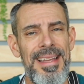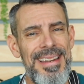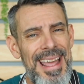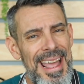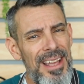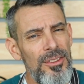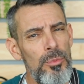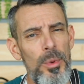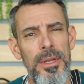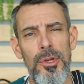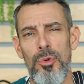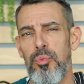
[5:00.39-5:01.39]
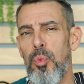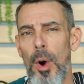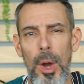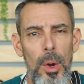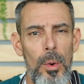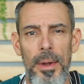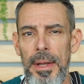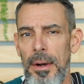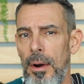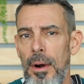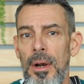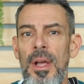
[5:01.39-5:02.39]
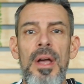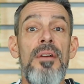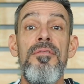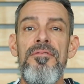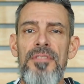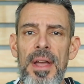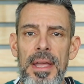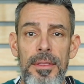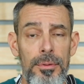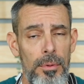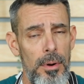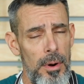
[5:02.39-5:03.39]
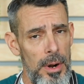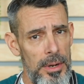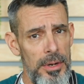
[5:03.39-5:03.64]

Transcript: And as we grow in our faith or our